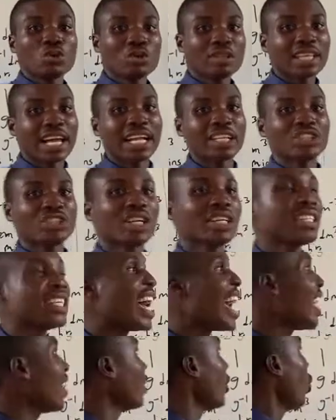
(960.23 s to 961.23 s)
you
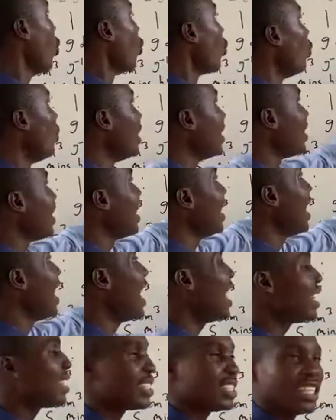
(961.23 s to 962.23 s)
titrated with the
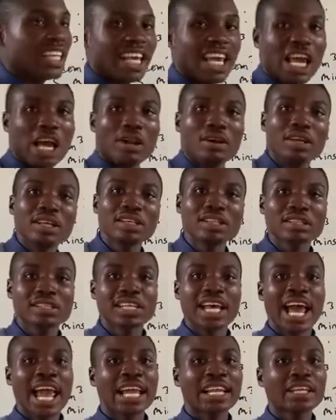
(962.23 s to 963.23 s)
HCl
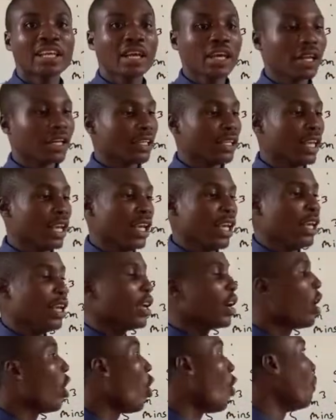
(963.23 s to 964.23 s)
inside the
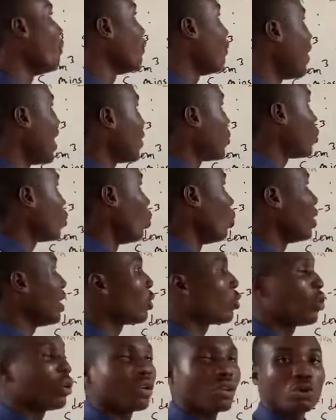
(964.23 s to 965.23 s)
vessel, the
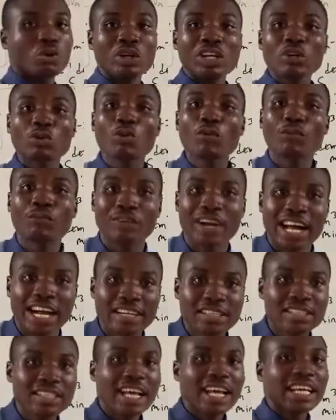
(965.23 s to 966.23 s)
conical
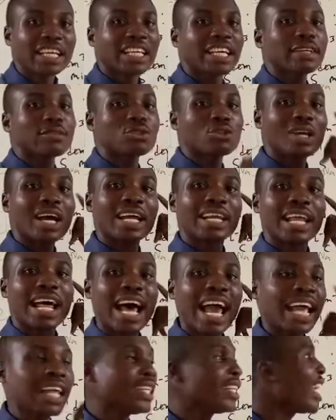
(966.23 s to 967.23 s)
flask, gives you an
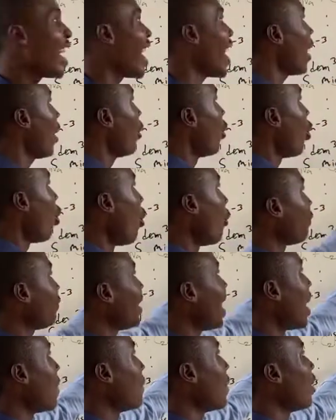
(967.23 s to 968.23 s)
idea of
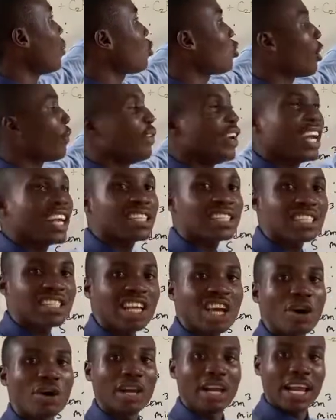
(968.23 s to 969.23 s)
the amount of
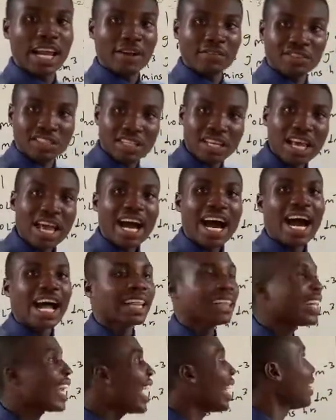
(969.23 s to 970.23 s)
HCl left,
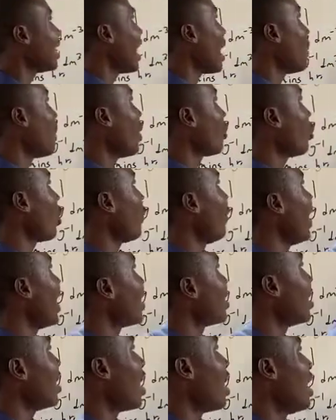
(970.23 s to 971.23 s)
and then the amount of
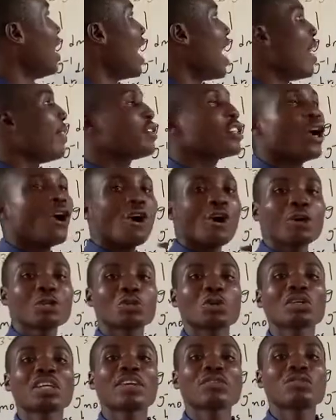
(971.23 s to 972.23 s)
HCl left
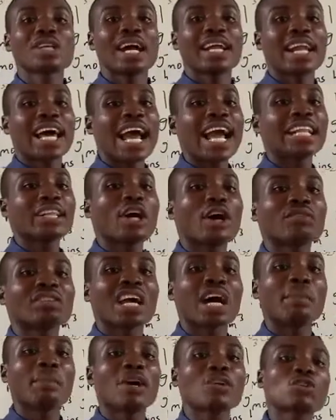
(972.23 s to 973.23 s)
also gives you an idea of the
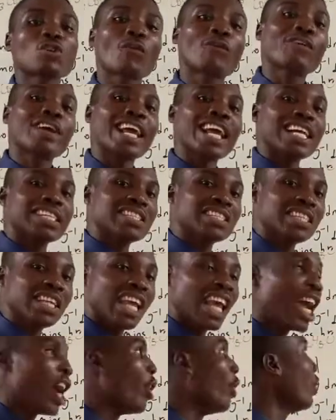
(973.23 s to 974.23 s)
amount of
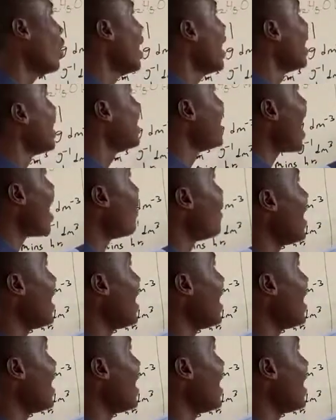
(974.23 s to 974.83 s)
HCl that